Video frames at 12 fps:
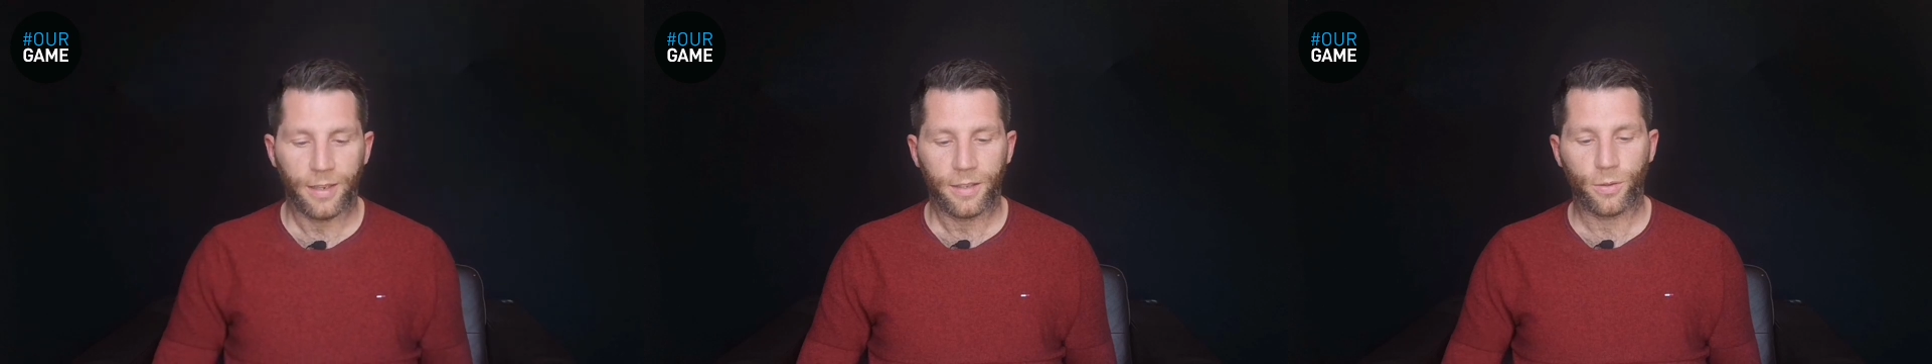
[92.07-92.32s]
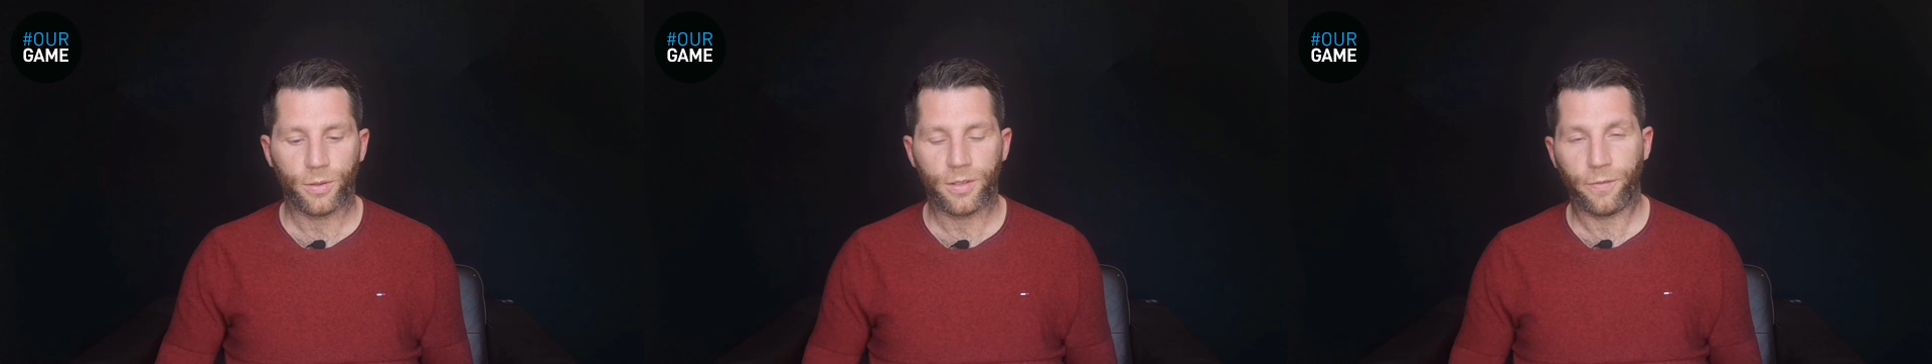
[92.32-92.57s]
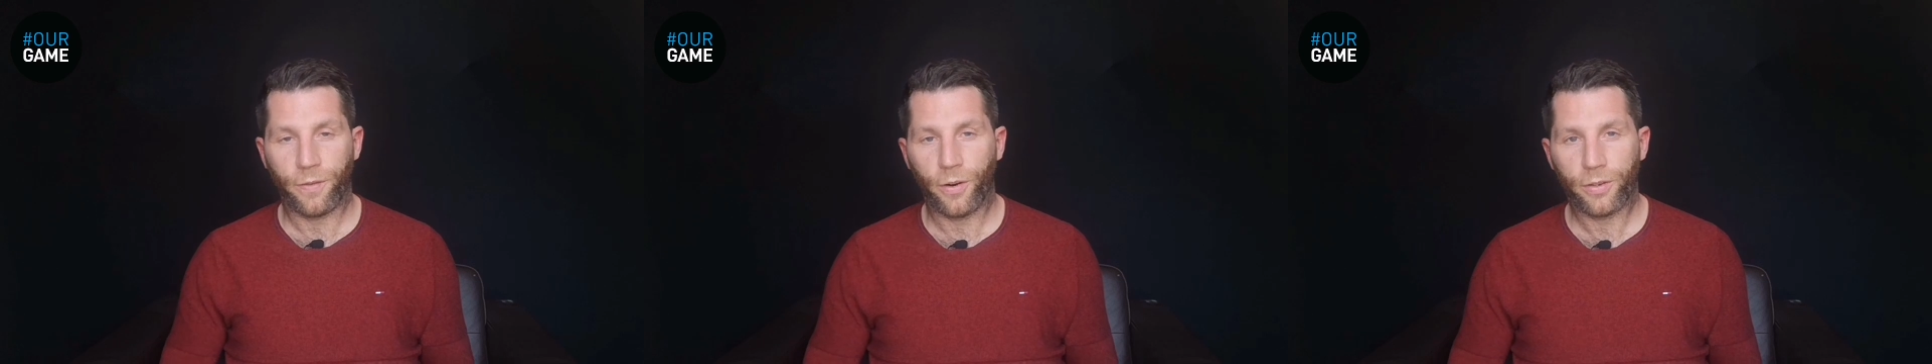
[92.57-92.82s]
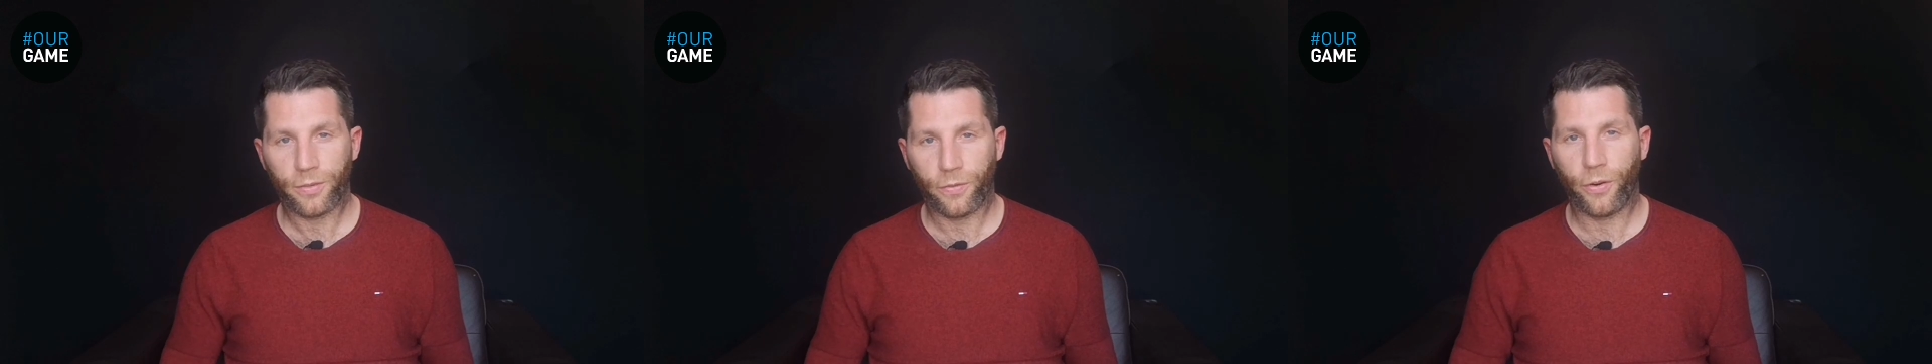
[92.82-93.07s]
So it's the
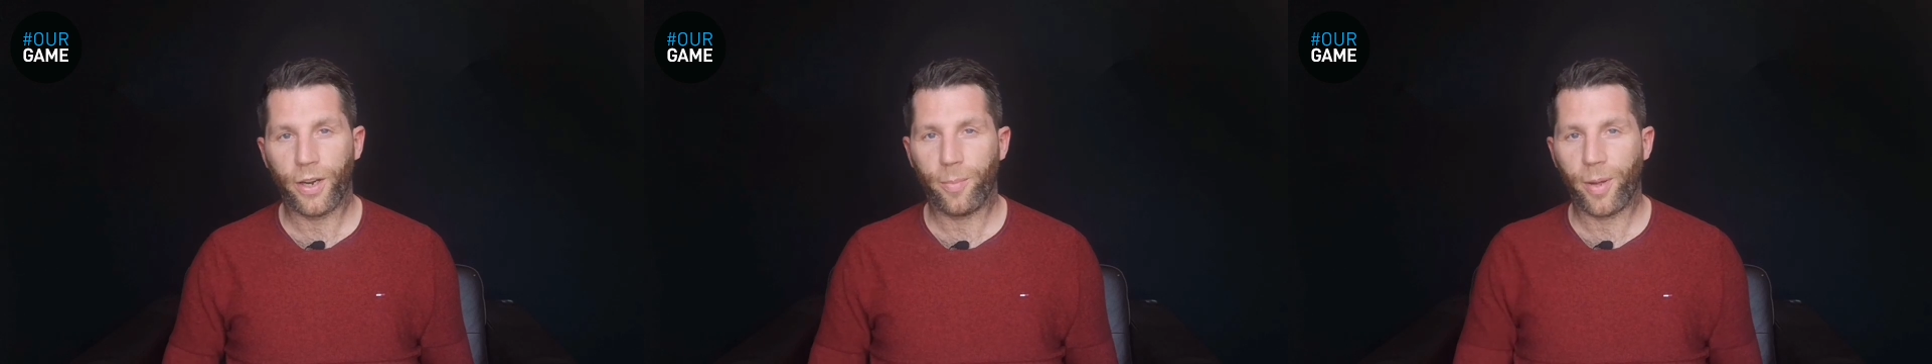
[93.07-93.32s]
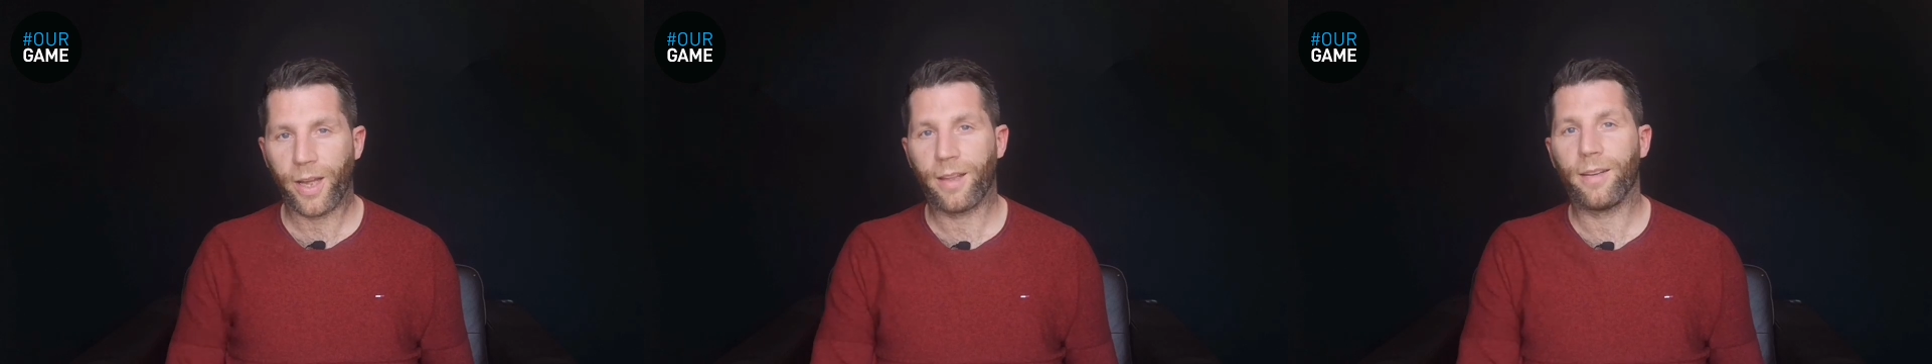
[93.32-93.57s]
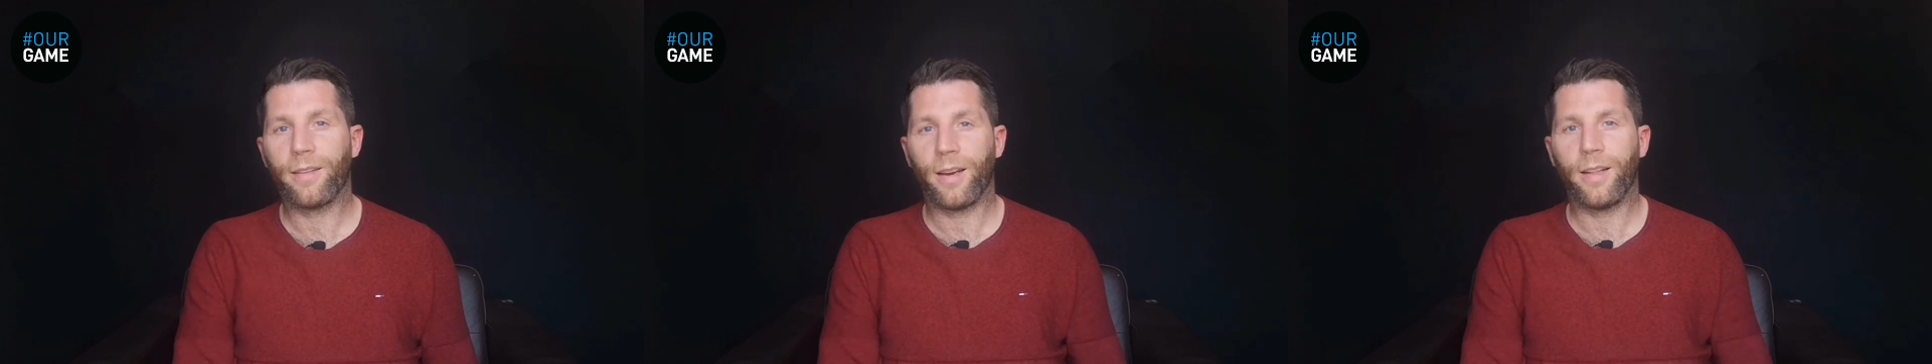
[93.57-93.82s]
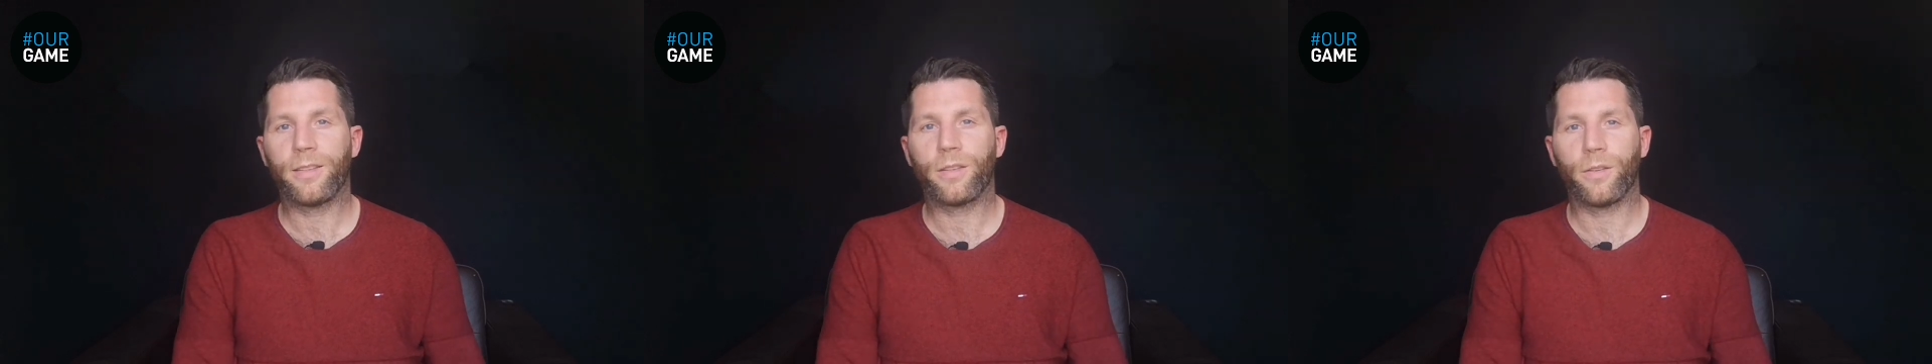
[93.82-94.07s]
first foray back into
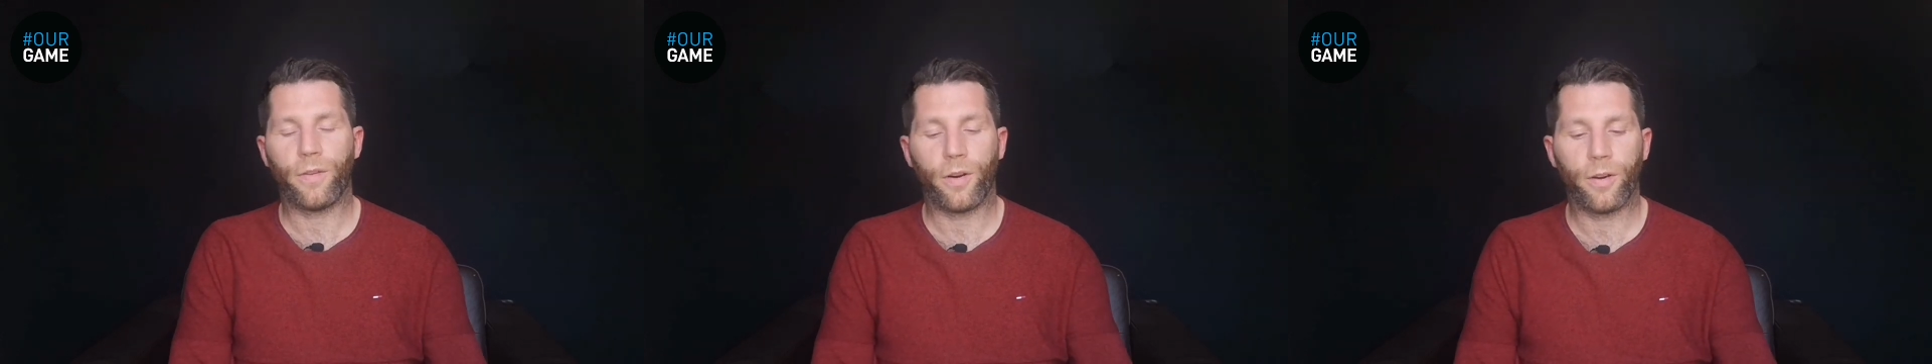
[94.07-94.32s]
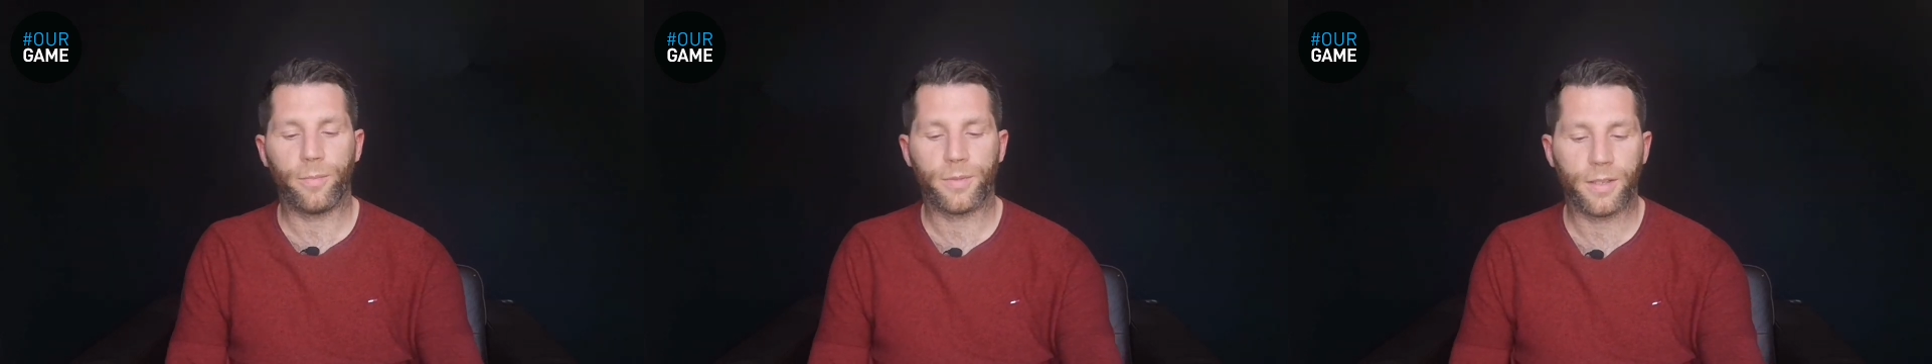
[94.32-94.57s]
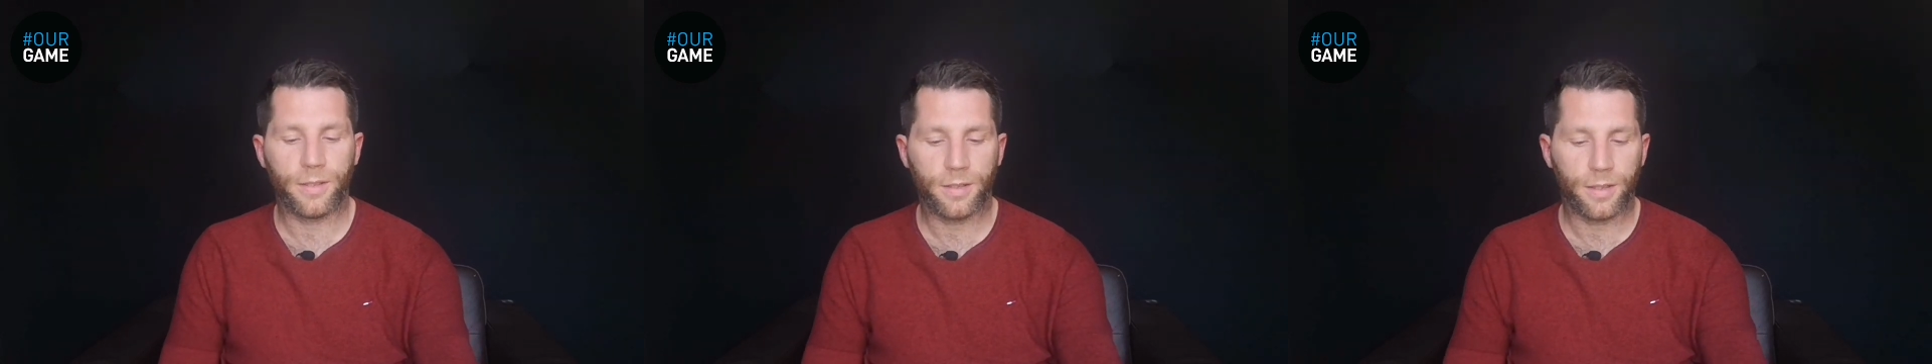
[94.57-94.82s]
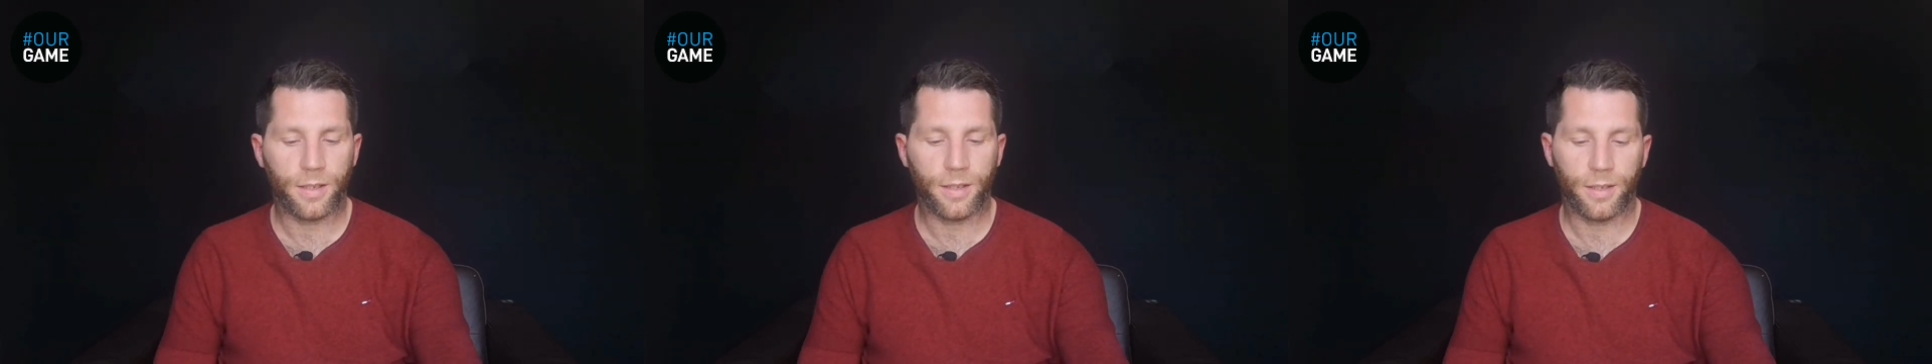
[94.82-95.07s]
Leinster for them since
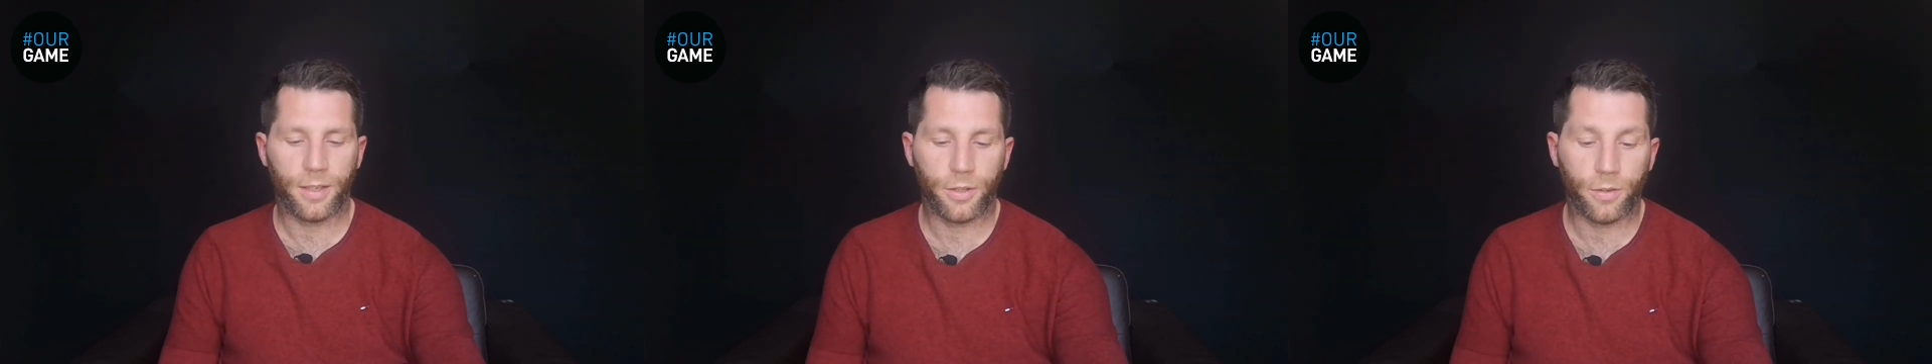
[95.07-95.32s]
the,